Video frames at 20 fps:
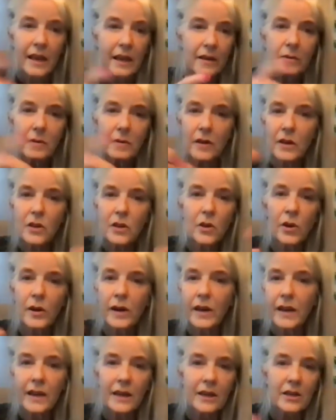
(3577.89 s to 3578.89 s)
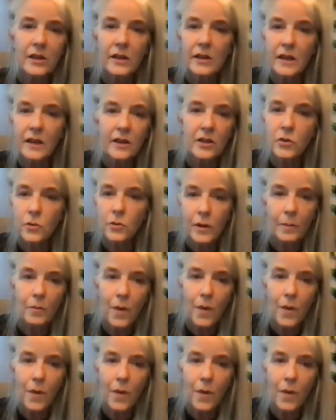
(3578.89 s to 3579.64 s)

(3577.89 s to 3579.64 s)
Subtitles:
it turning into extreme